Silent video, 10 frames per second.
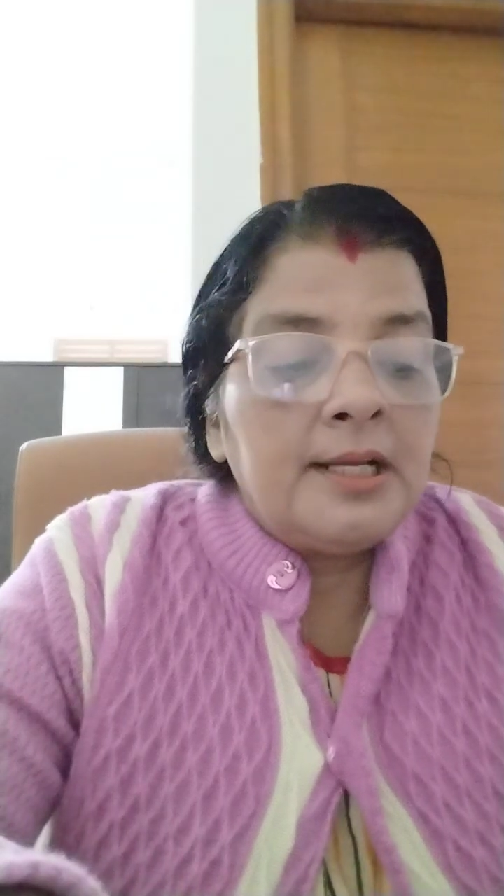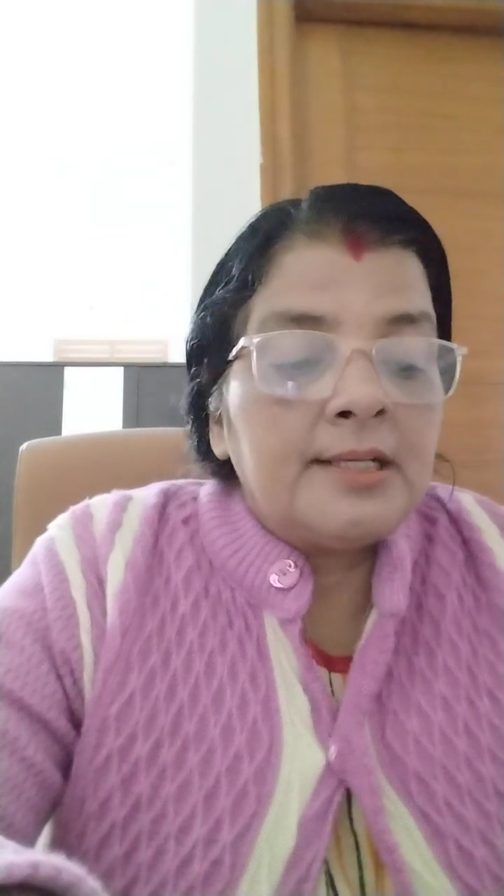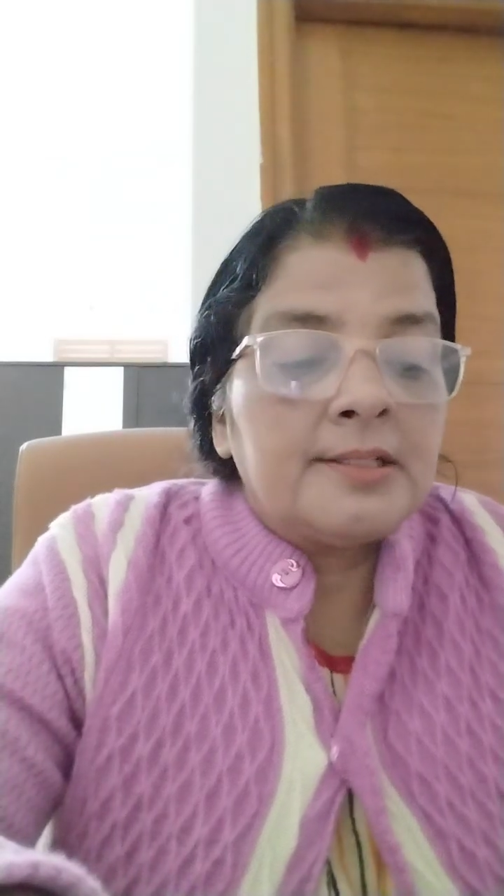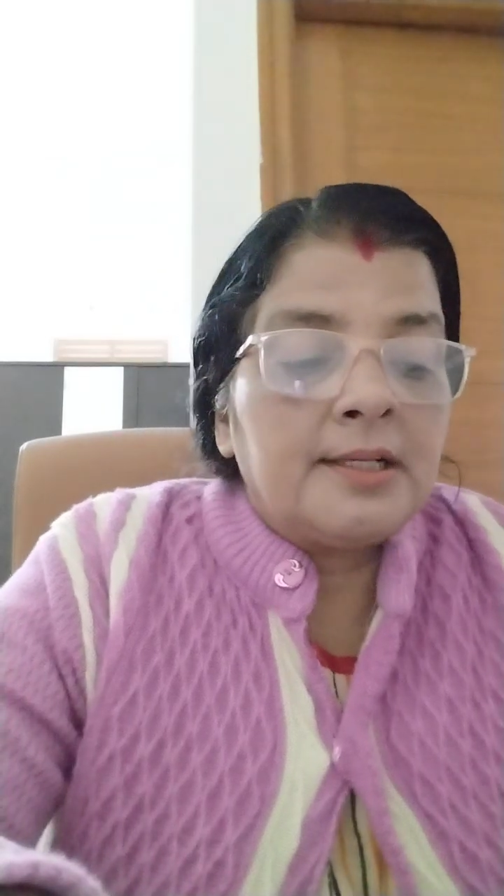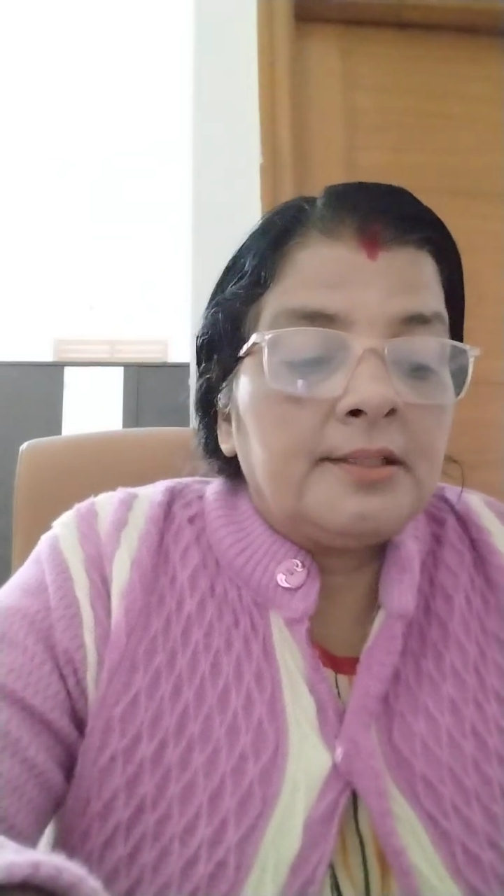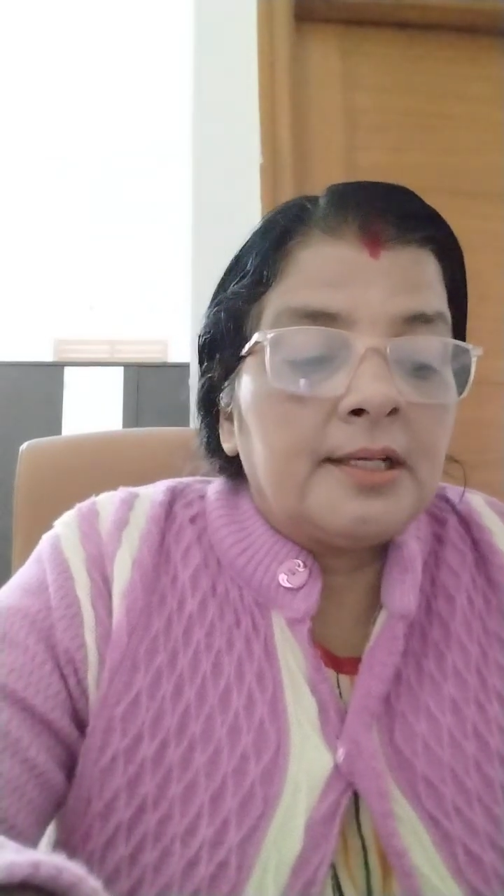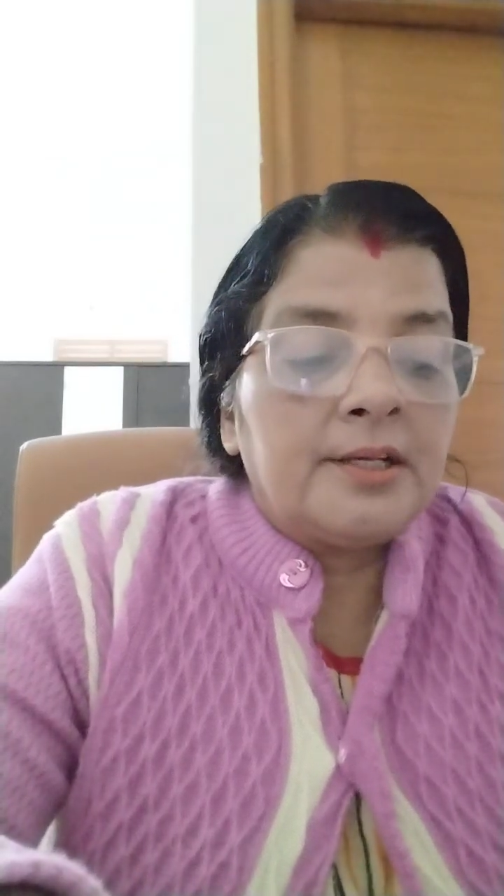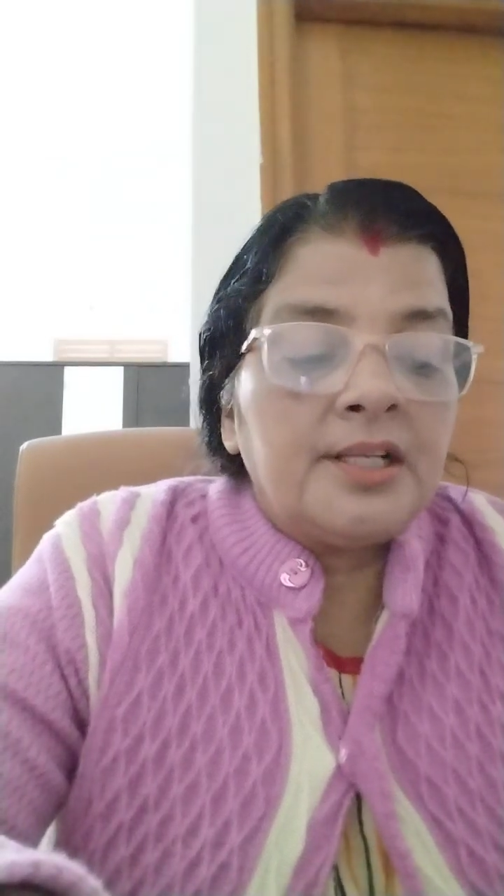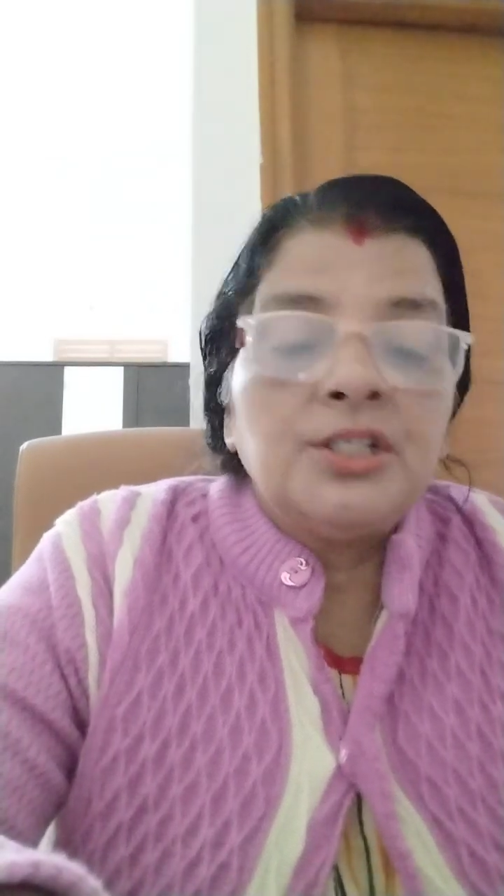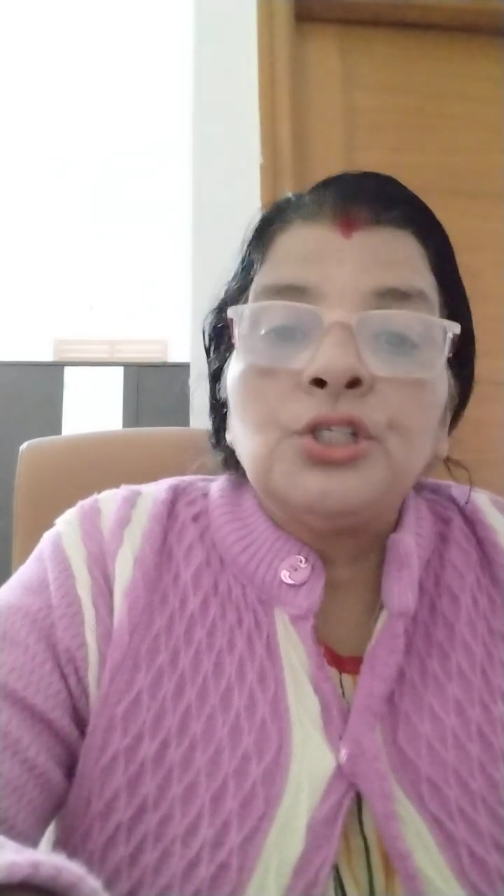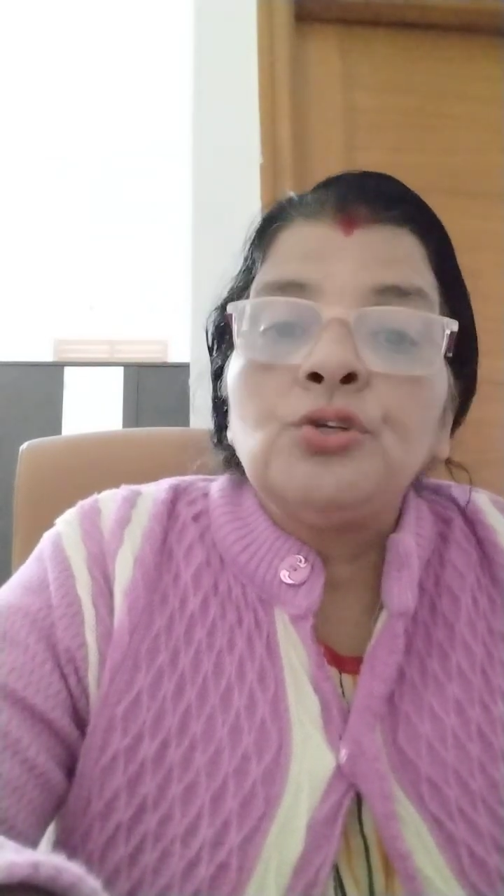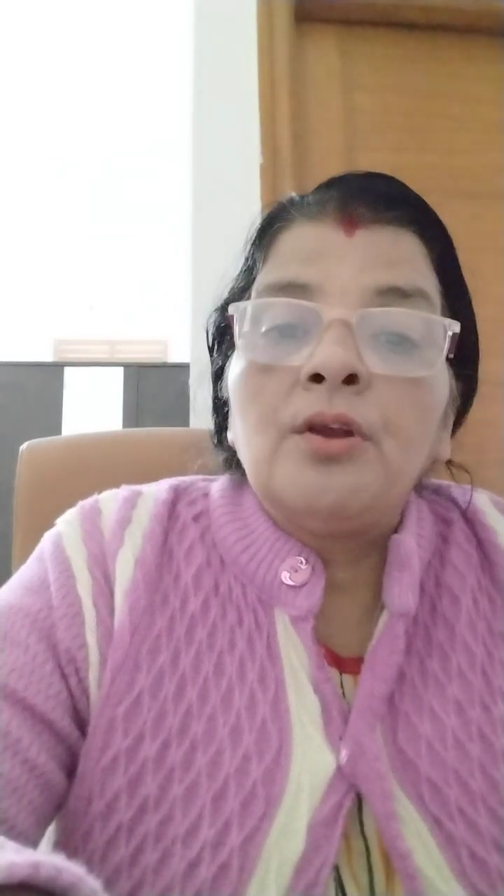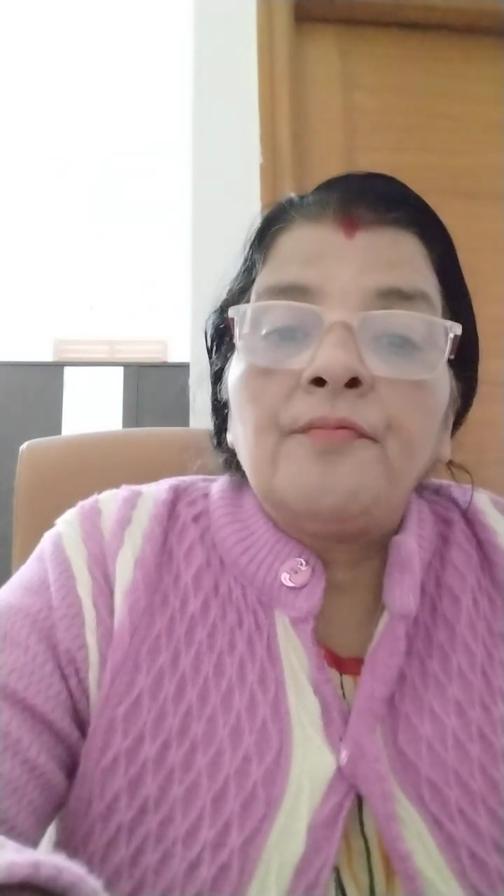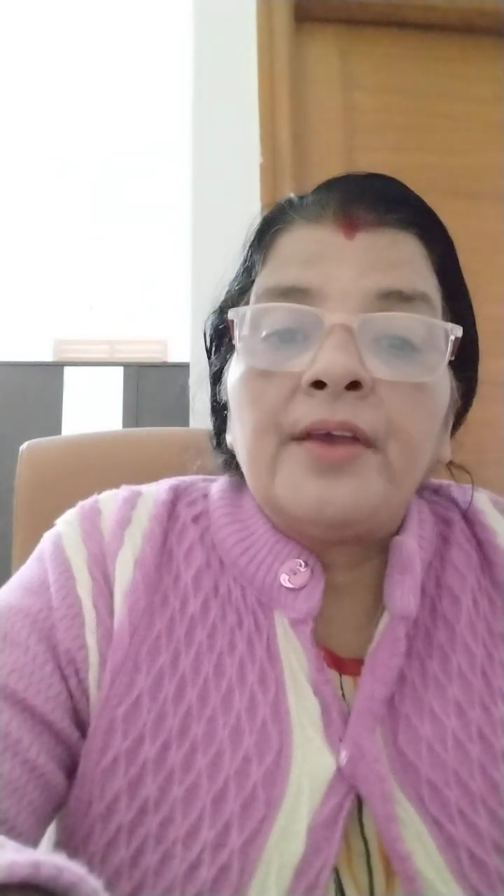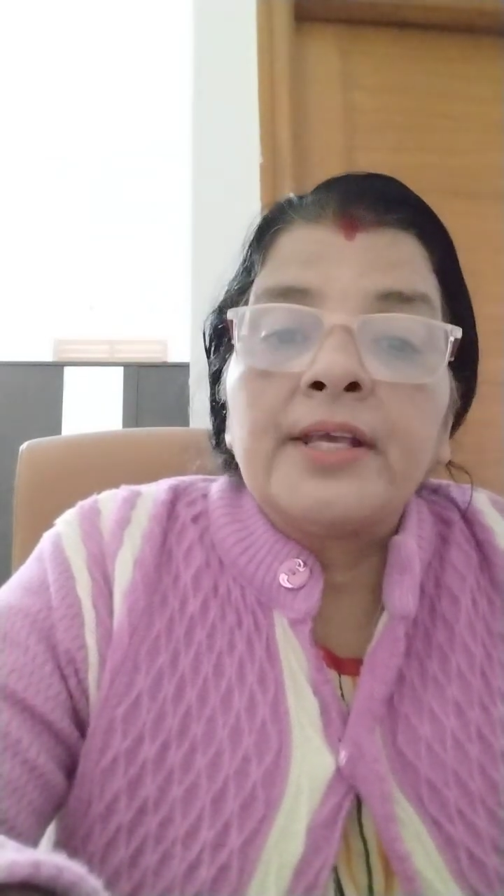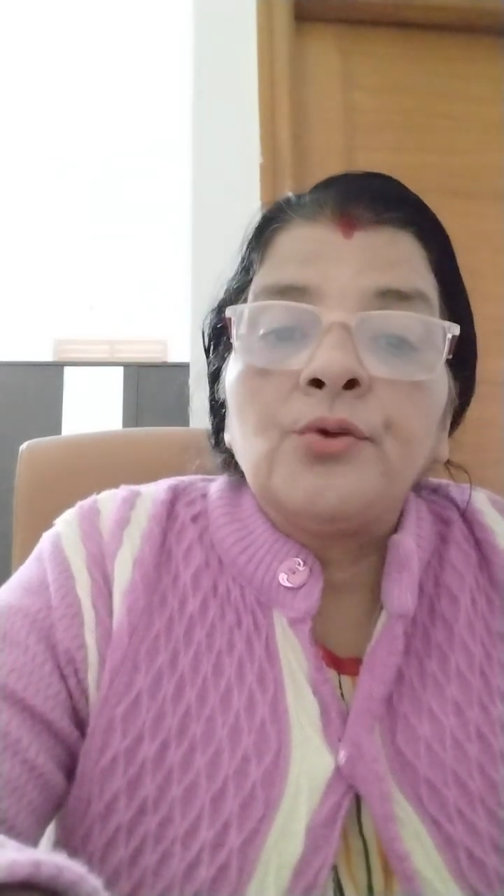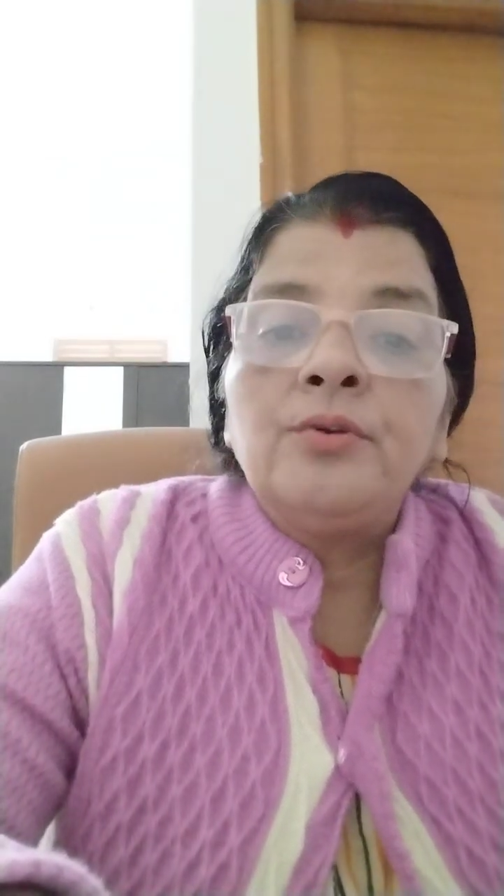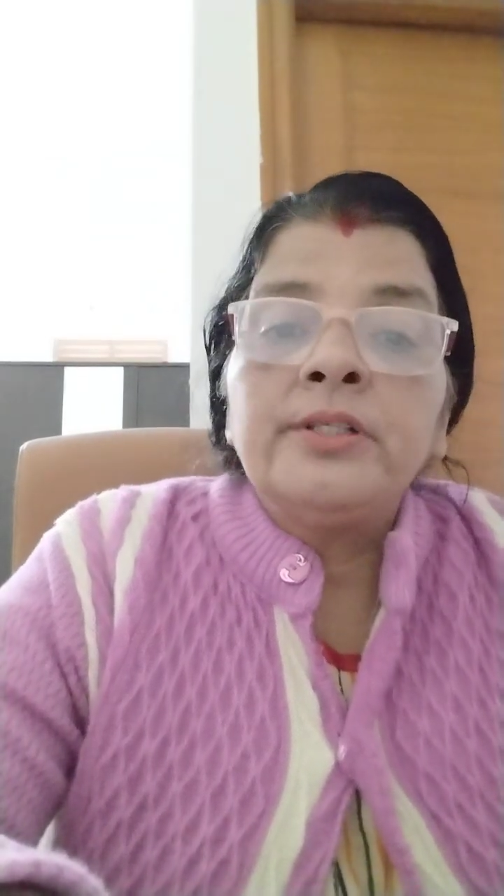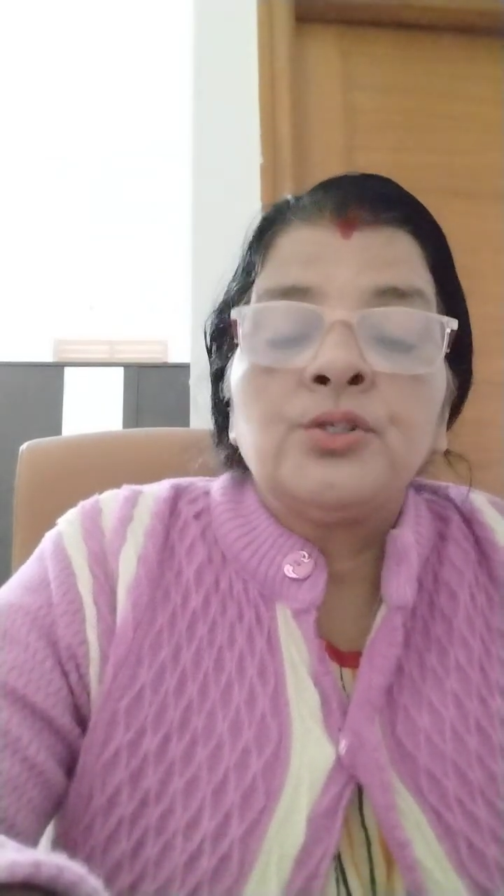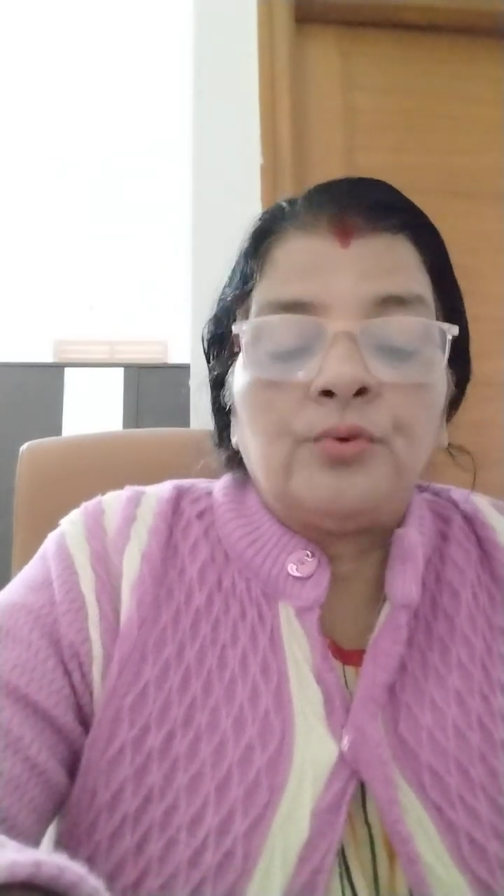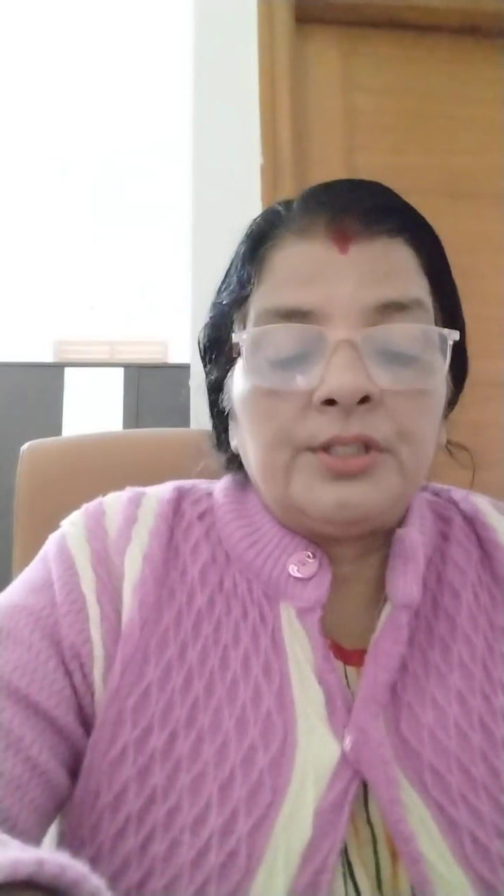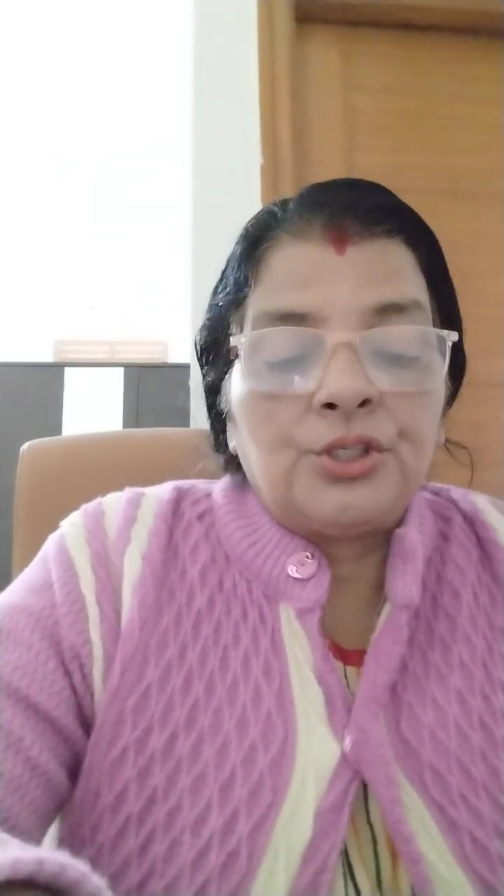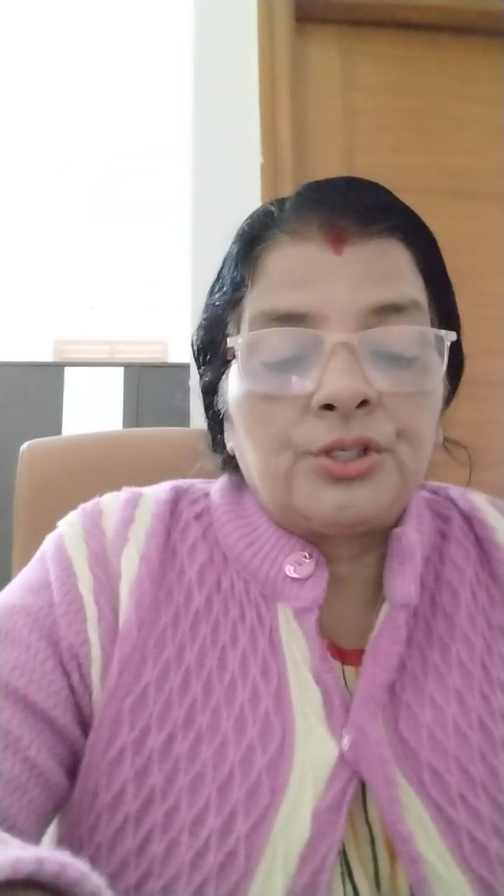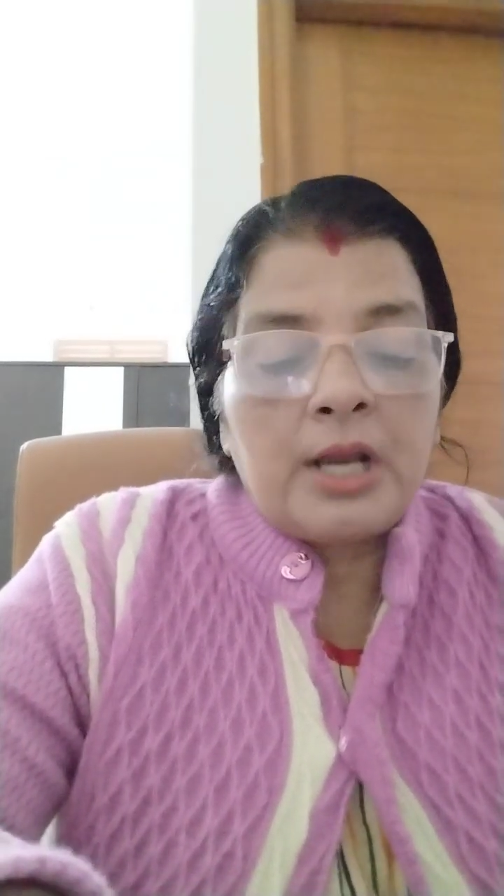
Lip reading: is in the residual vacuoles which